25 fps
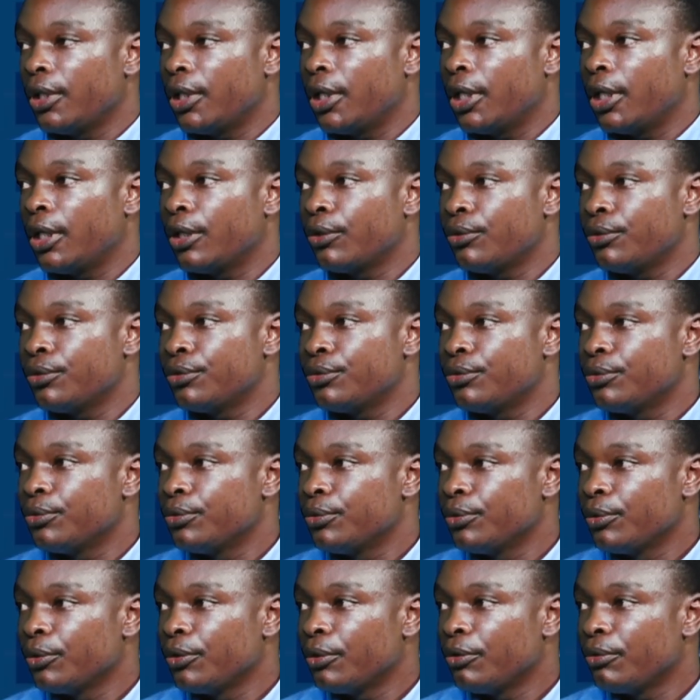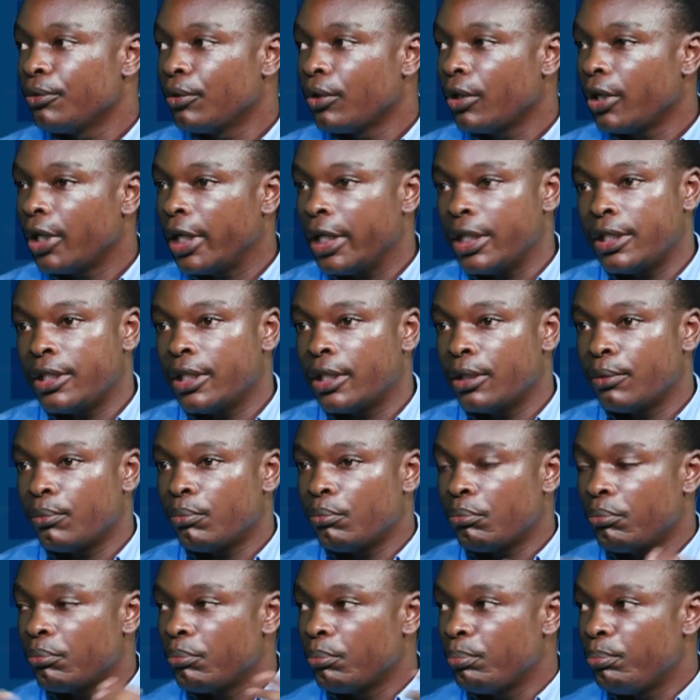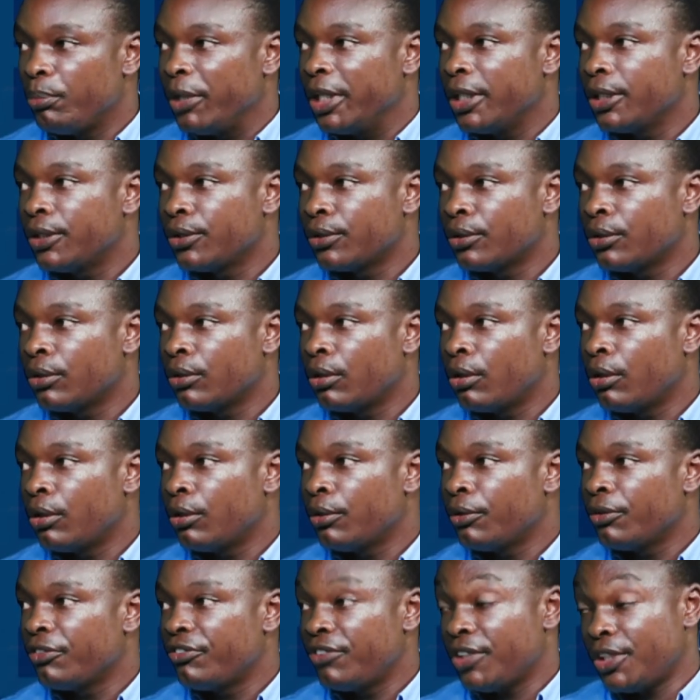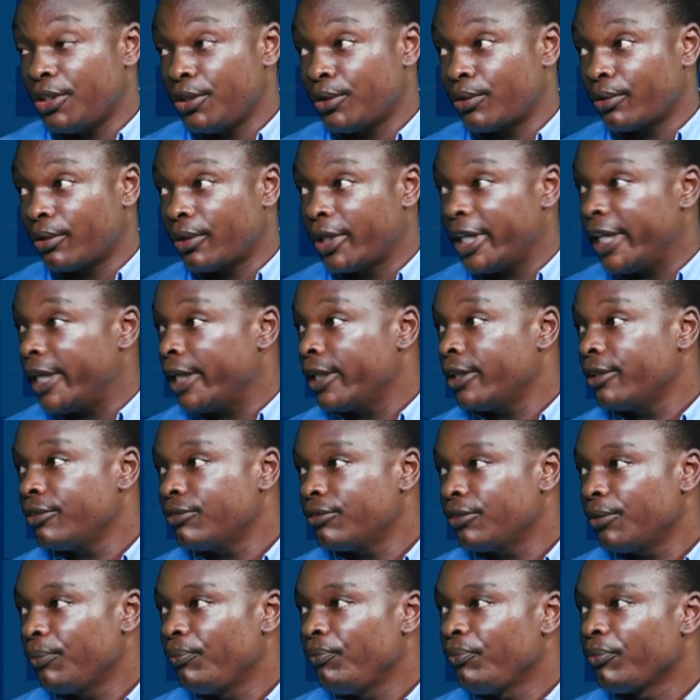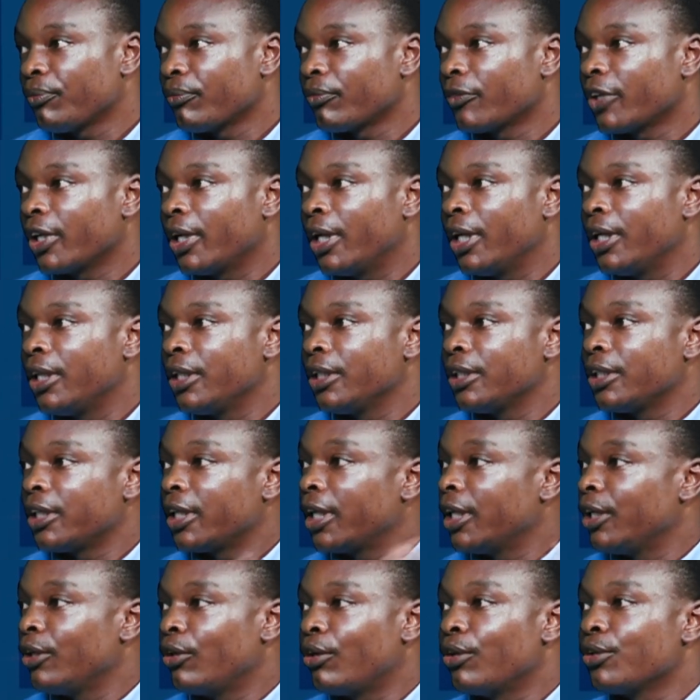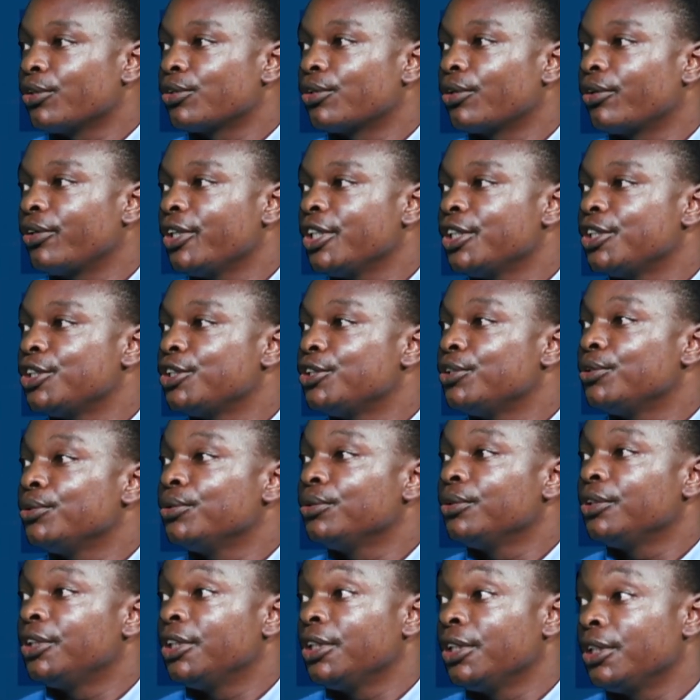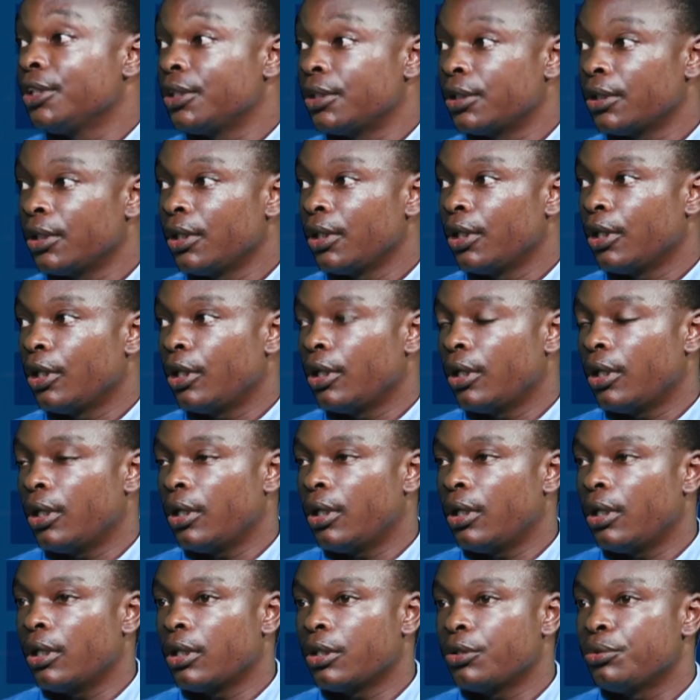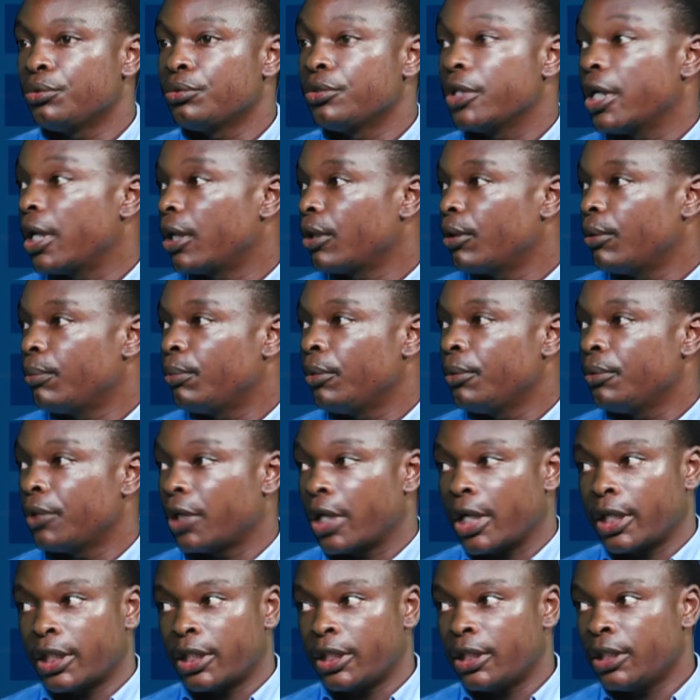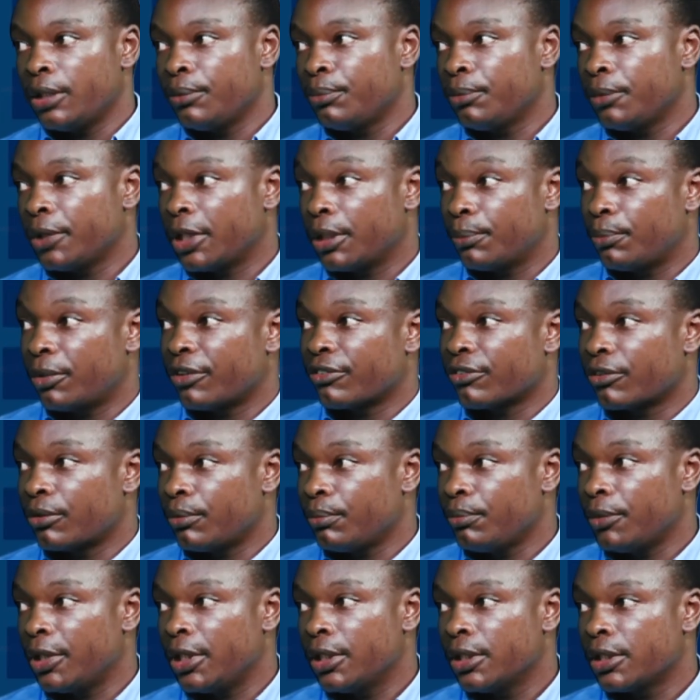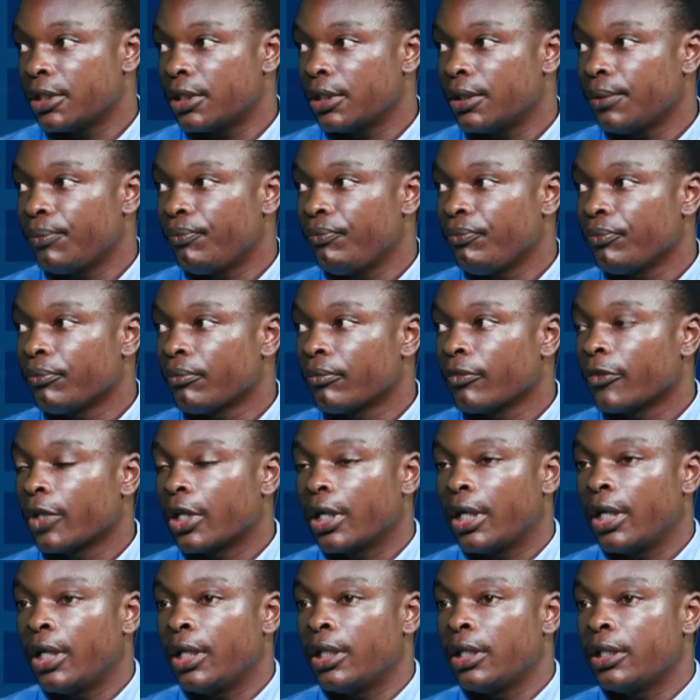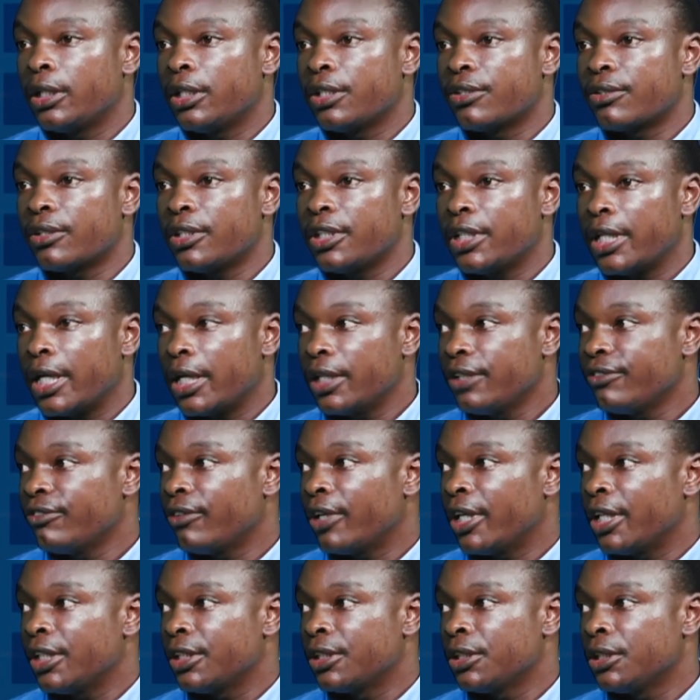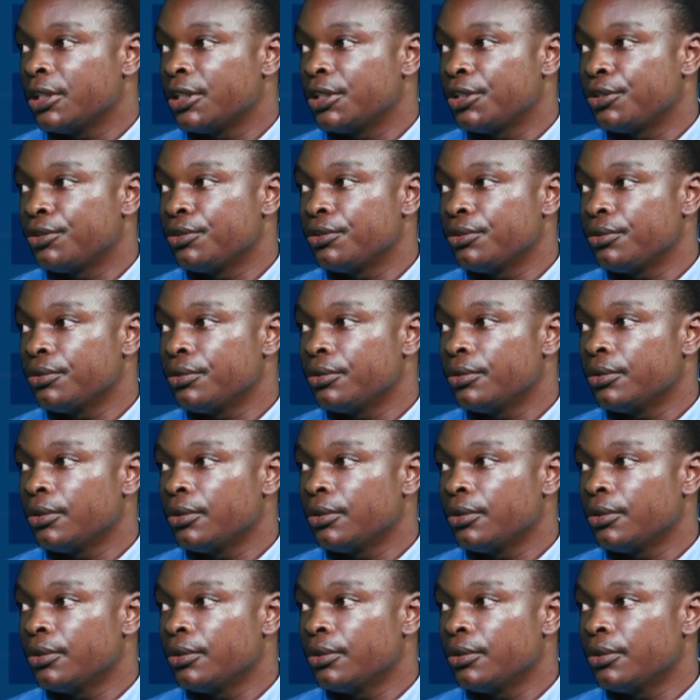good either mental or physical health, and can also lead to this good academic performance. And the third advice is to